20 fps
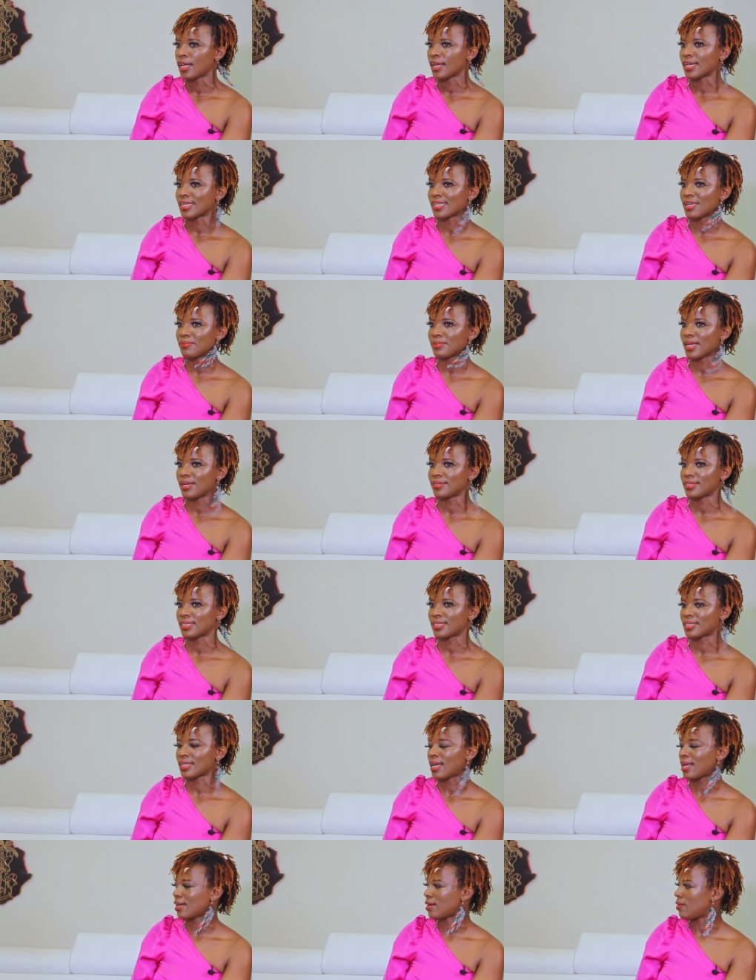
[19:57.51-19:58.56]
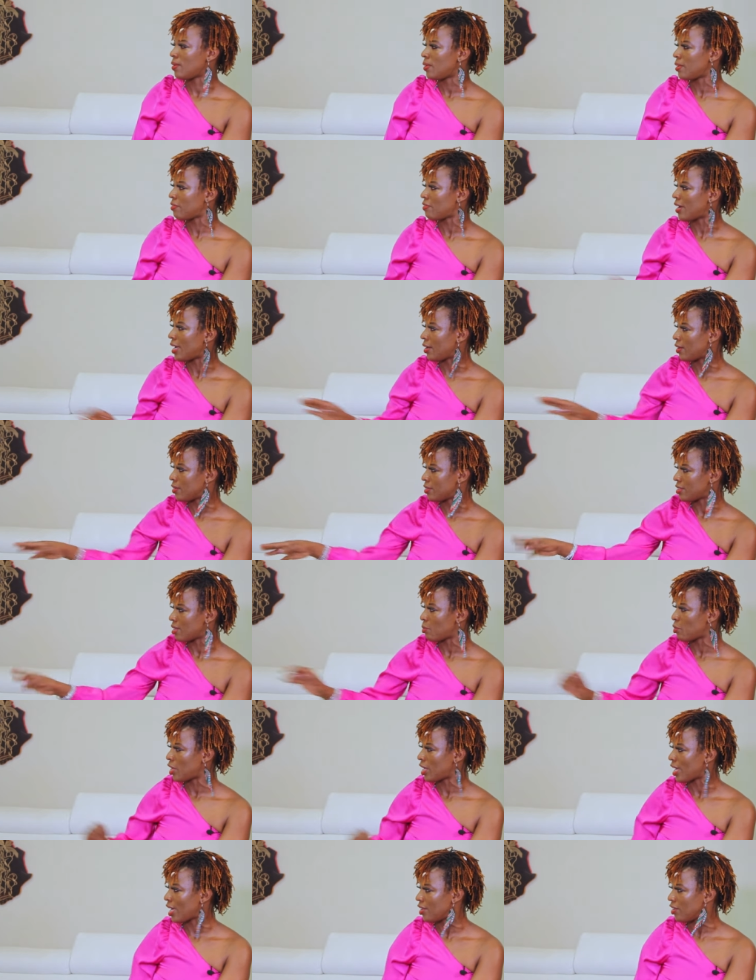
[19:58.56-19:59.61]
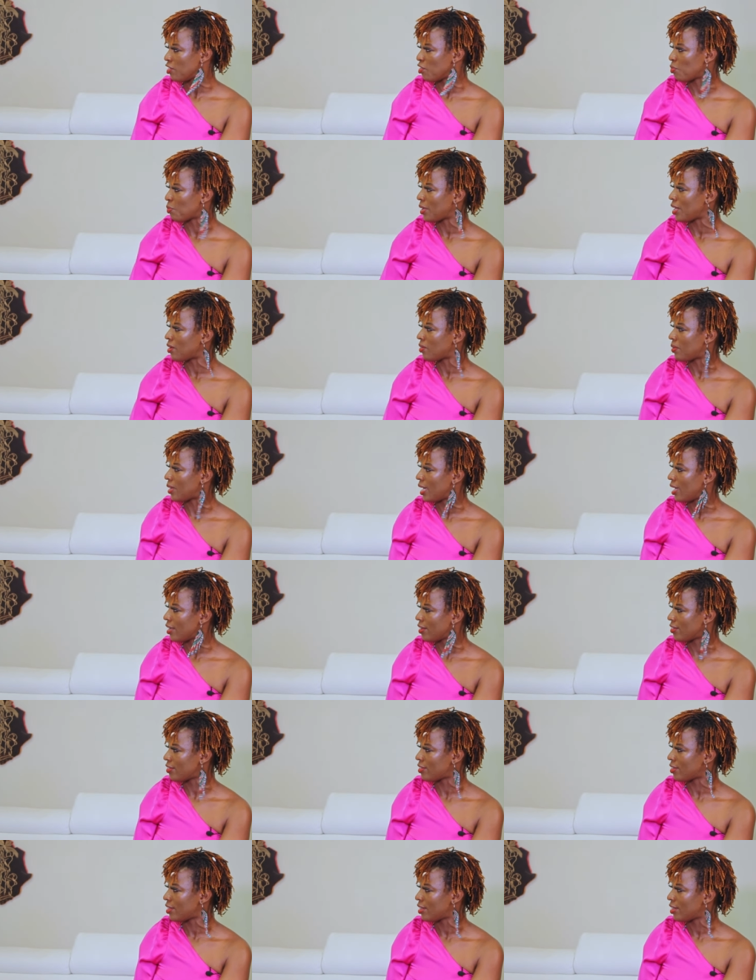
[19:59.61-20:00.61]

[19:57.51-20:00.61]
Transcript: Because sometimes it's like, oh, if I know someone that you've been with,